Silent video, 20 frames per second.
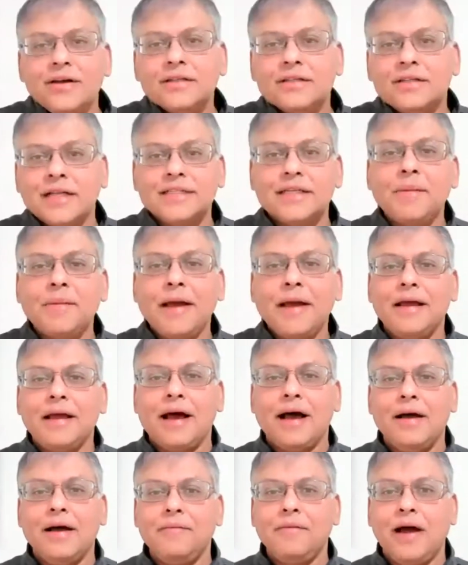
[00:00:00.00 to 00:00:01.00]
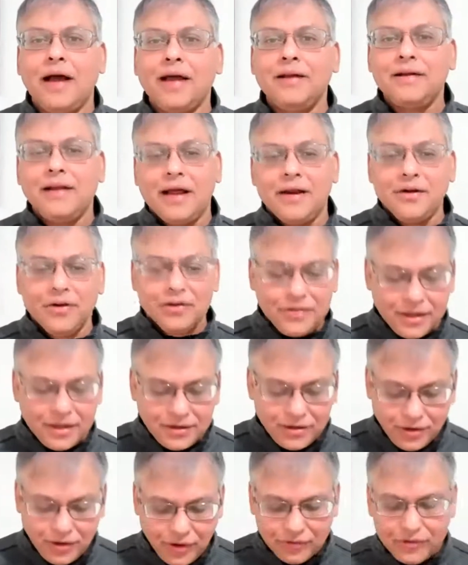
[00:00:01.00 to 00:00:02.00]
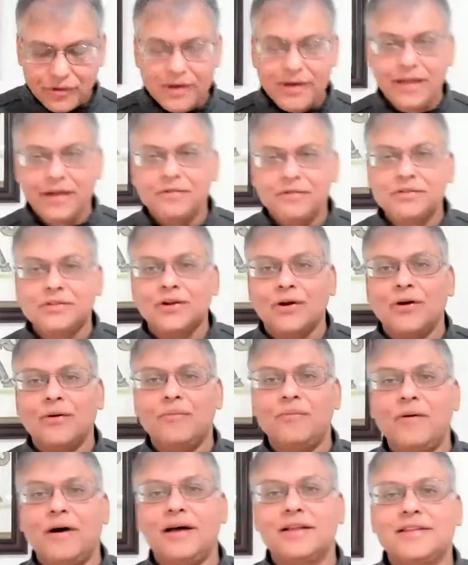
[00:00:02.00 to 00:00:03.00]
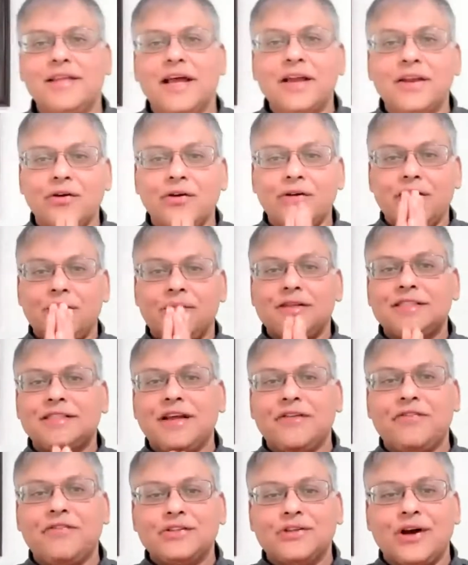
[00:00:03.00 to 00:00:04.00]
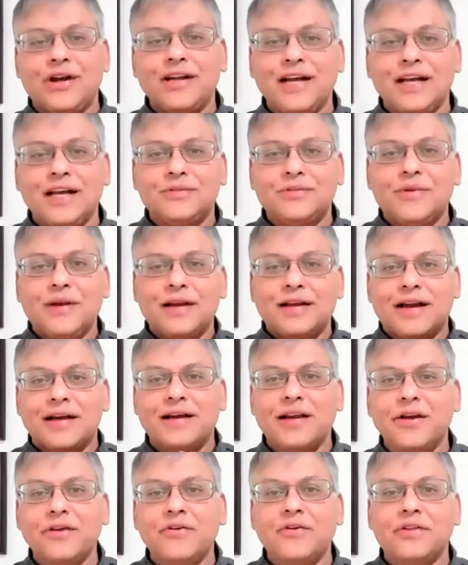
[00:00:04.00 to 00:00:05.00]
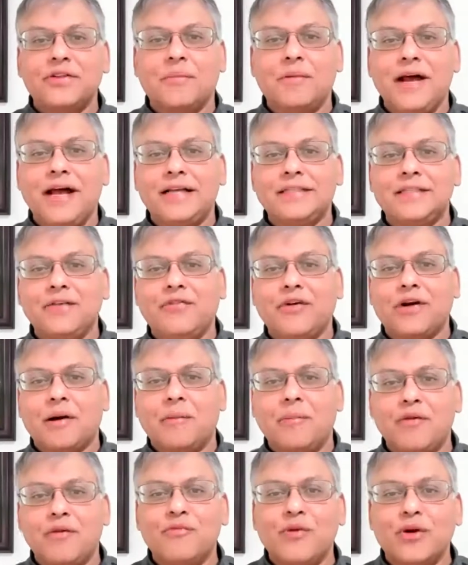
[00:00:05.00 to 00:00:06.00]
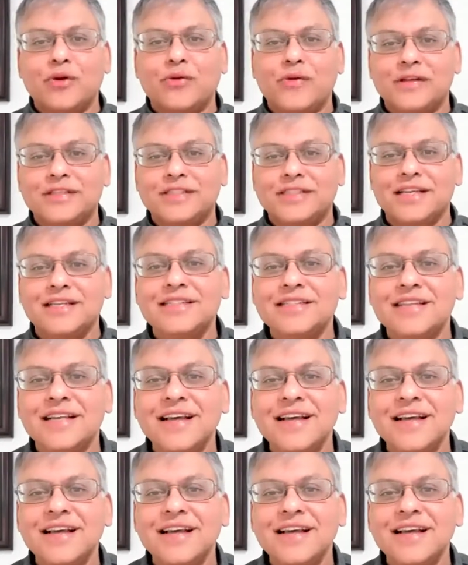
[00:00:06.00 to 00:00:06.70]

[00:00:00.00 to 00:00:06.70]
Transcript: Sanjay bhai, I know that you have to leave, so thank you. Namaste for joining us. We'll continue with Abhaya for a couple of more questions.